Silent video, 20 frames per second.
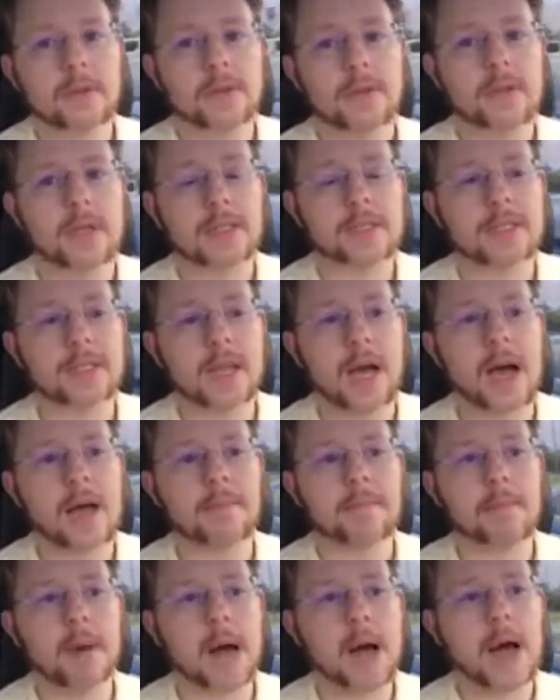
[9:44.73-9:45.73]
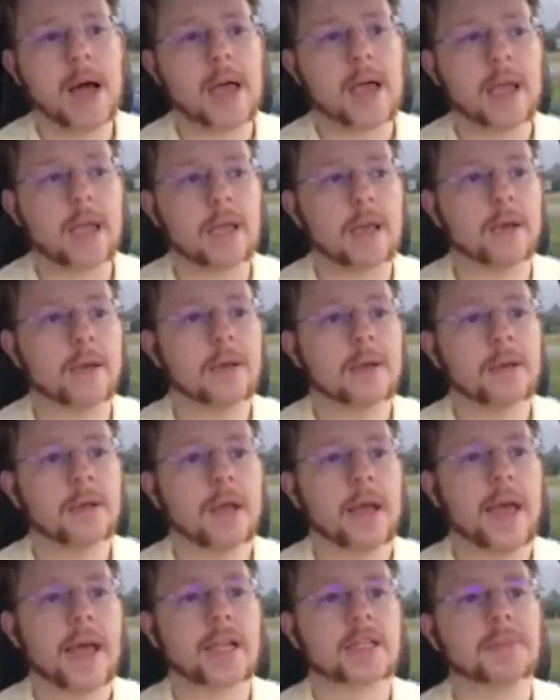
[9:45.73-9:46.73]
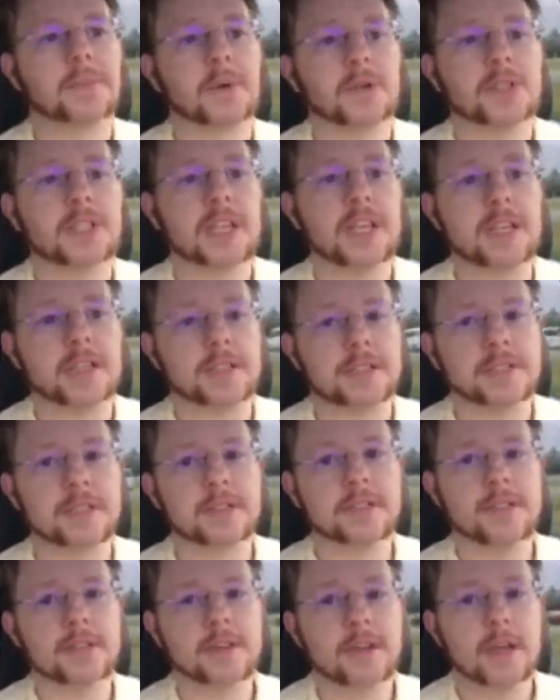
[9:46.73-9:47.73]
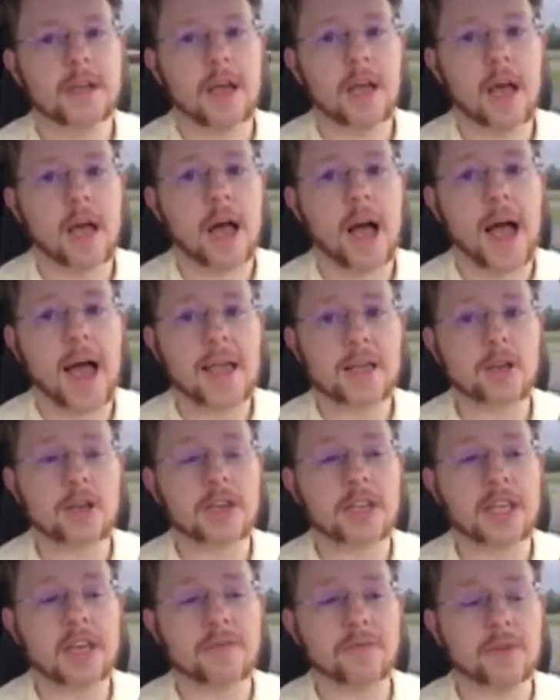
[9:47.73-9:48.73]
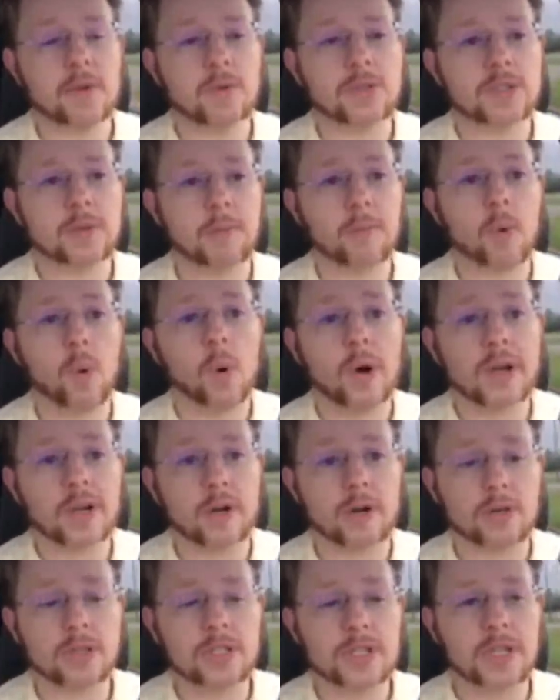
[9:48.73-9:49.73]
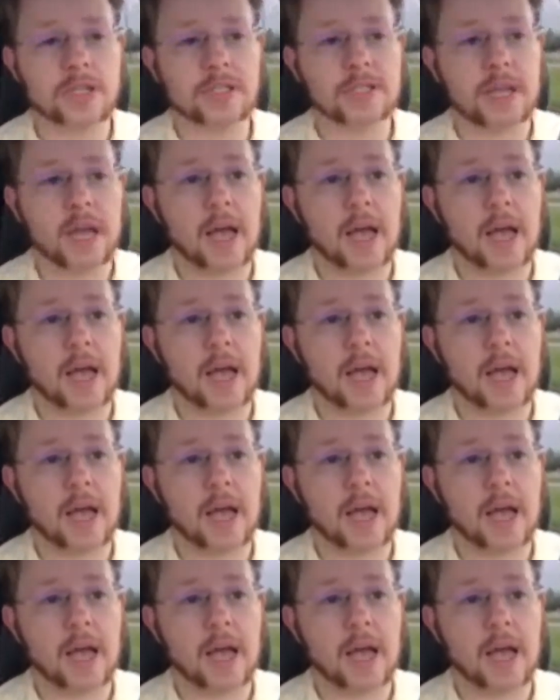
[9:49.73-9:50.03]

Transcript: That's not my expertise. I could give you some pointers because